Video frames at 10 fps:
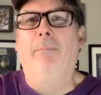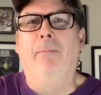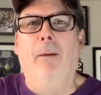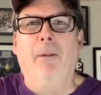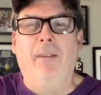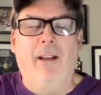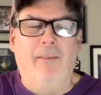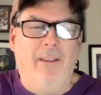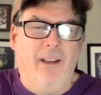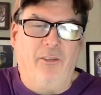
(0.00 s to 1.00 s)
I mean,
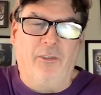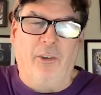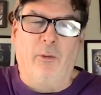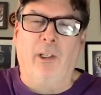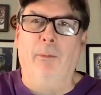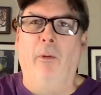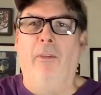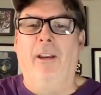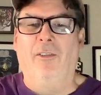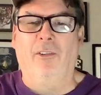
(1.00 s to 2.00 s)
that's just incredible
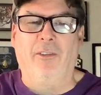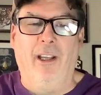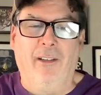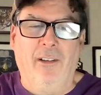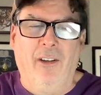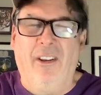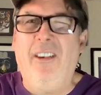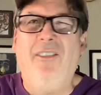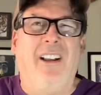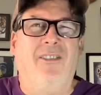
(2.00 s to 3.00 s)
things this guy does. I think
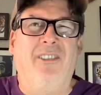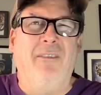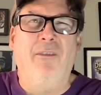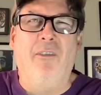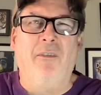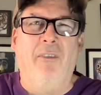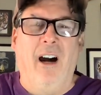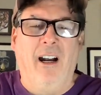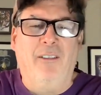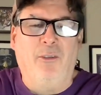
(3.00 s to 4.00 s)
he's like
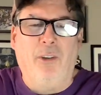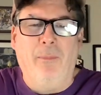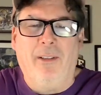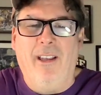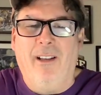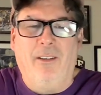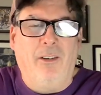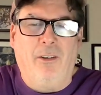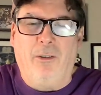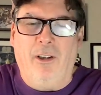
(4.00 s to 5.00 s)
7'5" or something like that.
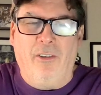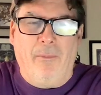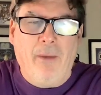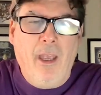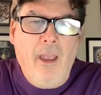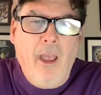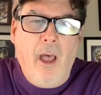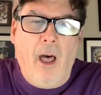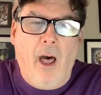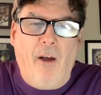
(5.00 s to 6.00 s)
Crazy.
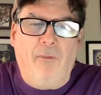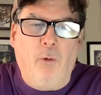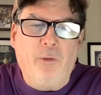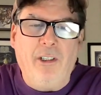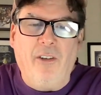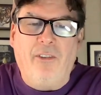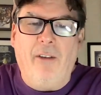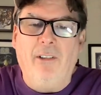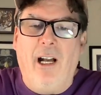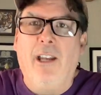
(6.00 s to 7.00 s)

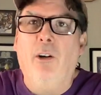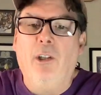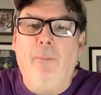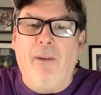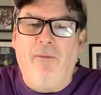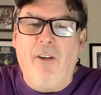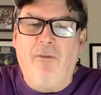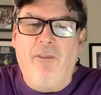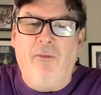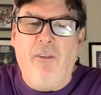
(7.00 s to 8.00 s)
14-7, Iona beat
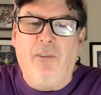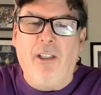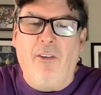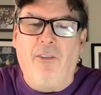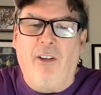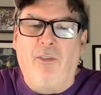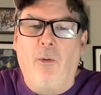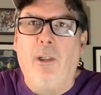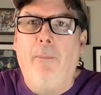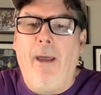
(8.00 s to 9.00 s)
15-6
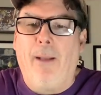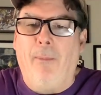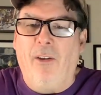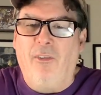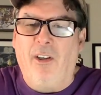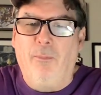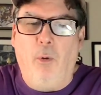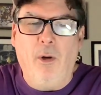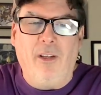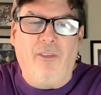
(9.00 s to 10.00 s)
Quinnipiac by 6
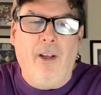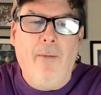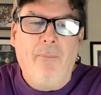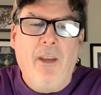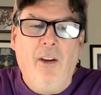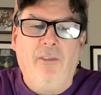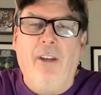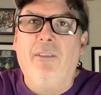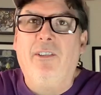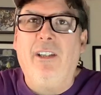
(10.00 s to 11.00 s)
points.
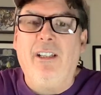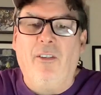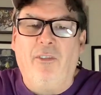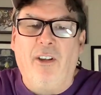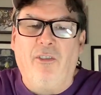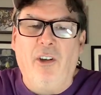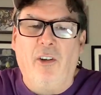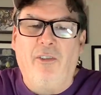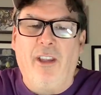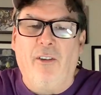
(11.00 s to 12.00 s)
17-6,
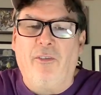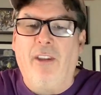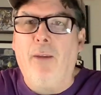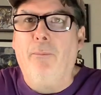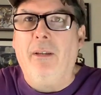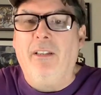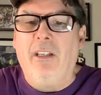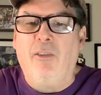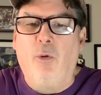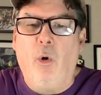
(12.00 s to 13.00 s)
Youngstown State beat
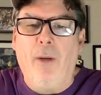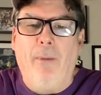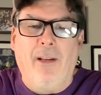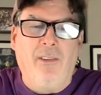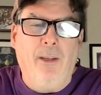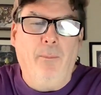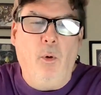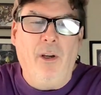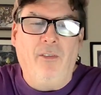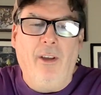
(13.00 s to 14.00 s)
Detroit by 10
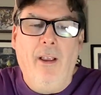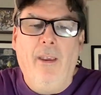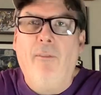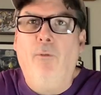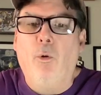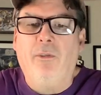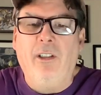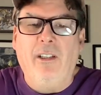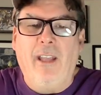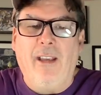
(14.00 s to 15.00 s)
points.
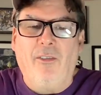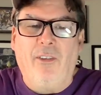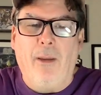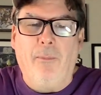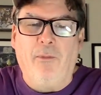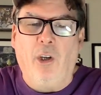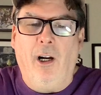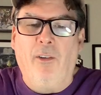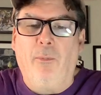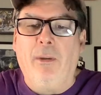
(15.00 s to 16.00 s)
14-8, St.
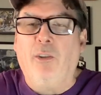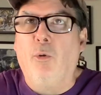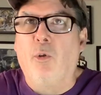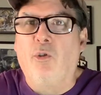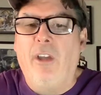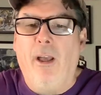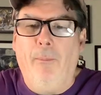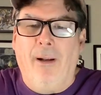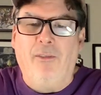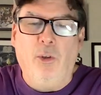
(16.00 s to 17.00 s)
John's beat Georgetown
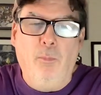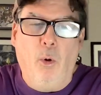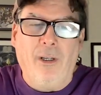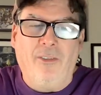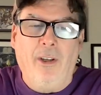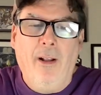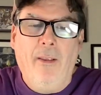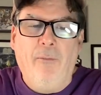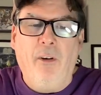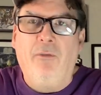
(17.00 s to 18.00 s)
by 2 points.
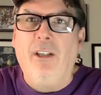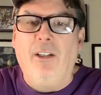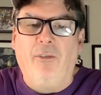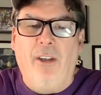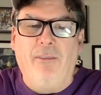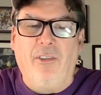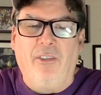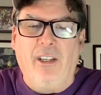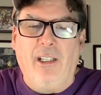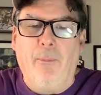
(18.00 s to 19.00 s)
15-7,
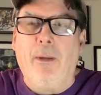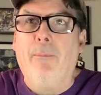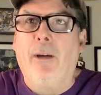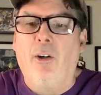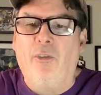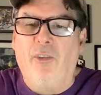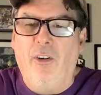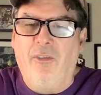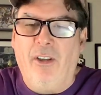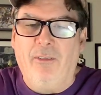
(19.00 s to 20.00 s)
Siena beat Marist
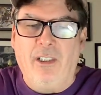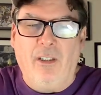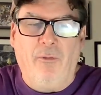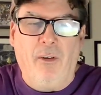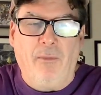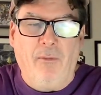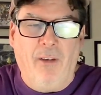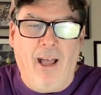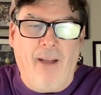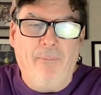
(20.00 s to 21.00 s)

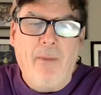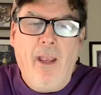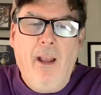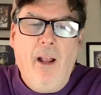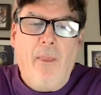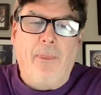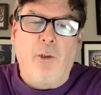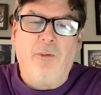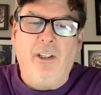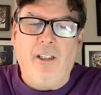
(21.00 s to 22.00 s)
70-55.
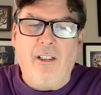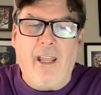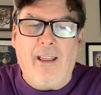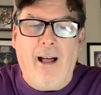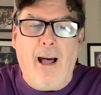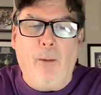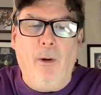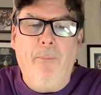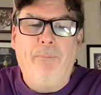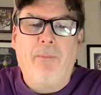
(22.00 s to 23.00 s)
13-8,
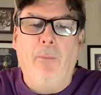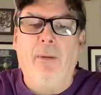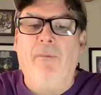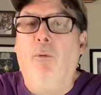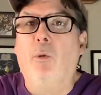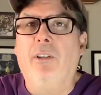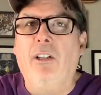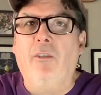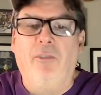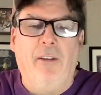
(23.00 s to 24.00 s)
Iowa beat
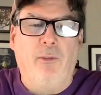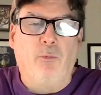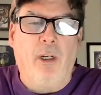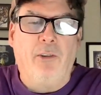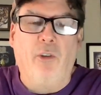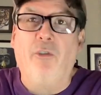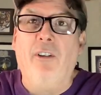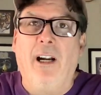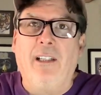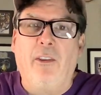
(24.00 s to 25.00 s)
14-7 Rutgers
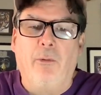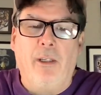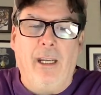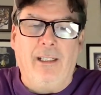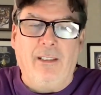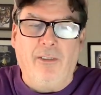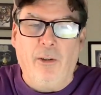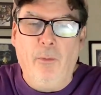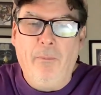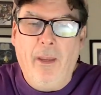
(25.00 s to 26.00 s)
93-82.